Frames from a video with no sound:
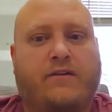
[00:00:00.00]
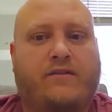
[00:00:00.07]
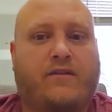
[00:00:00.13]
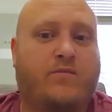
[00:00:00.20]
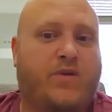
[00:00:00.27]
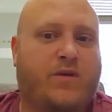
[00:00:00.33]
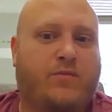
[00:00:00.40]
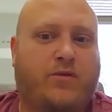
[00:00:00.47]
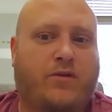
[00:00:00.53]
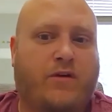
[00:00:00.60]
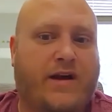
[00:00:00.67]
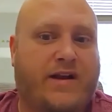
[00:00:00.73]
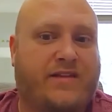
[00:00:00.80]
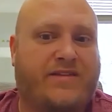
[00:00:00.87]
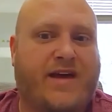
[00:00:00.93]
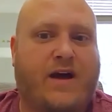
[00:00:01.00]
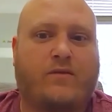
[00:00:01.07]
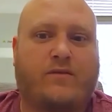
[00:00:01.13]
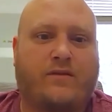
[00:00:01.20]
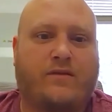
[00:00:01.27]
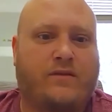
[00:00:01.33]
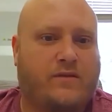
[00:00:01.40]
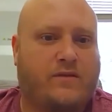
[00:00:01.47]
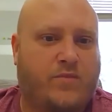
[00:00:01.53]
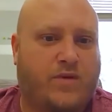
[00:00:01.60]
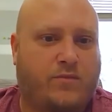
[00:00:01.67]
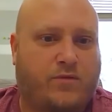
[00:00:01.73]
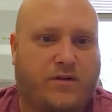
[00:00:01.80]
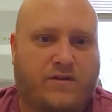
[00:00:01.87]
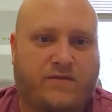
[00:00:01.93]
Some people are at a thousand, some
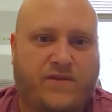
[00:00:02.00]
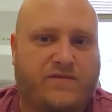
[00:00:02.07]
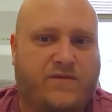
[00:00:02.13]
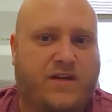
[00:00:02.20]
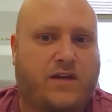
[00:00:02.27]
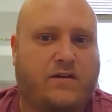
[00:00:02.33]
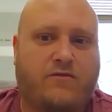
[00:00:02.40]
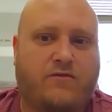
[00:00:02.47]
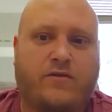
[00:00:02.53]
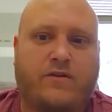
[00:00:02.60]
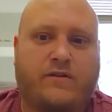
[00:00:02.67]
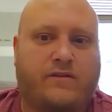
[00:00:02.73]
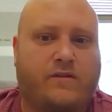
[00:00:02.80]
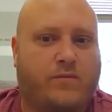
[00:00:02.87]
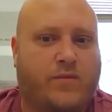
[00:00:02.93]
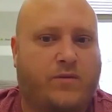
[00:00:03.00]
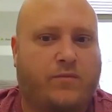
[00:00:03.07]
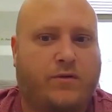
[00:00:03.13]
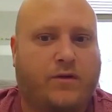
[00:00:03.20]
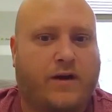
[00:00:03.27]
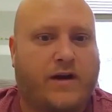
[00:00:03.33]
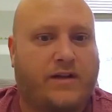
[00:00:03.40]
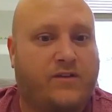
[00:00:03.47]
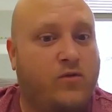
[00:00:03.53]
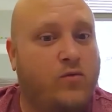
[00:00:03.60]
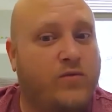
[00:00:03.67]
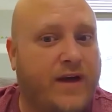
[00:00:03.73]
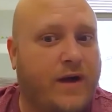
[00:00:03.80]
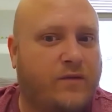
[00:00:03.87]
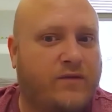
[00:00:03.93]
people are at fifteen hundred, some people are at two
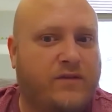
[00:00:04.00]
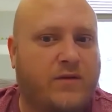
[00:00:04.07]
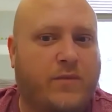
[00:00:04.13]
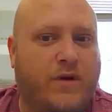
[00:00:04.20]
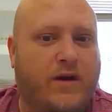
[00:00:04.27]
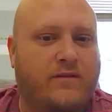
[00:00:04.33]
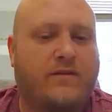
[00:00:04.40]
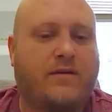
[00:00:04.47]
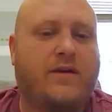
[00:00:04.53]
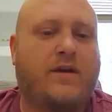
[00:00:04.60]
thousand a month.